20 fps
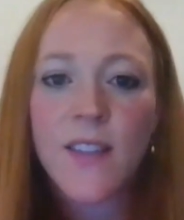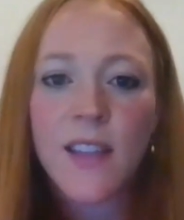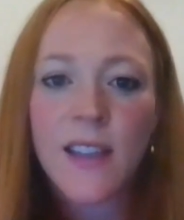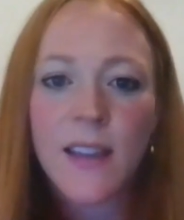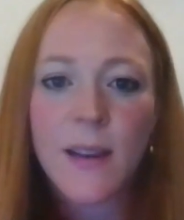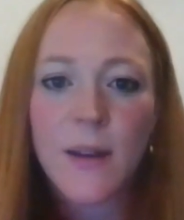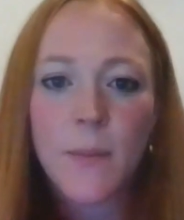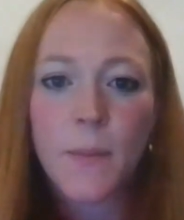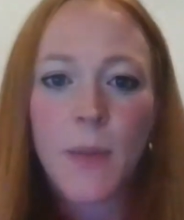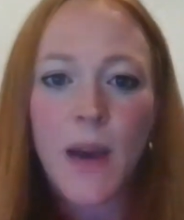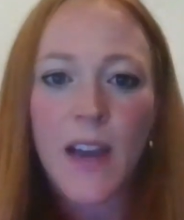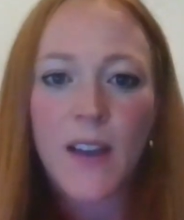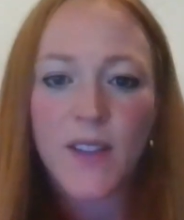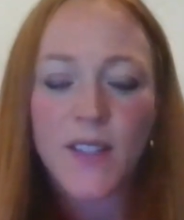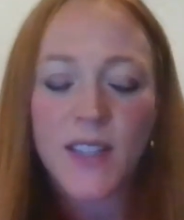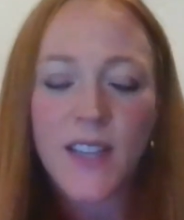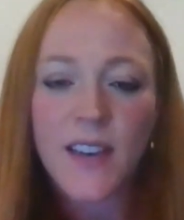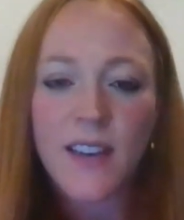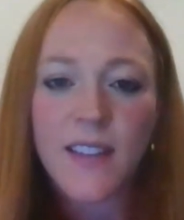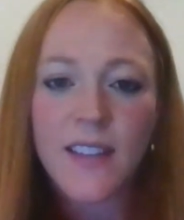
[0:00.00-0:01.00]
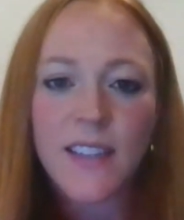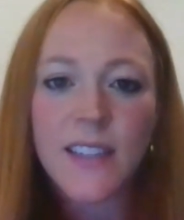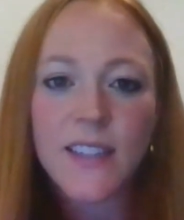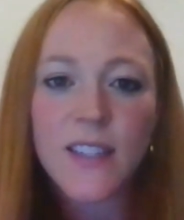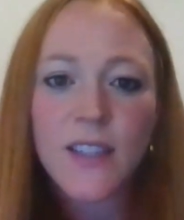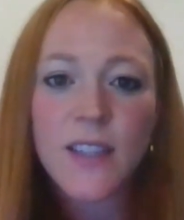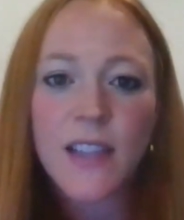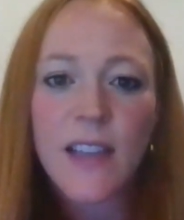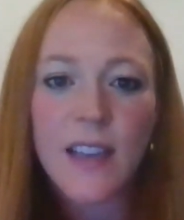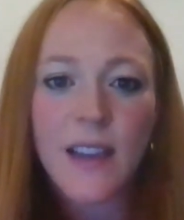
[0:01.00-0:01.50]
in
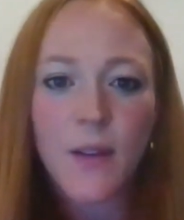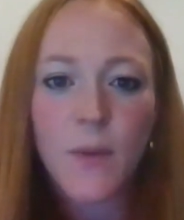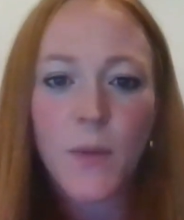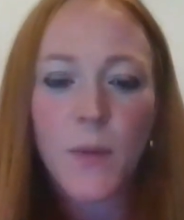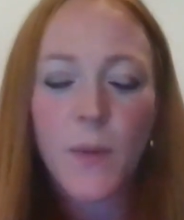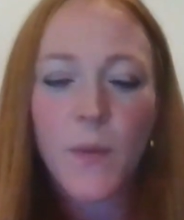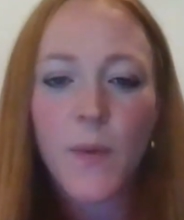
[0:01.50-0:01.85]
biosolids at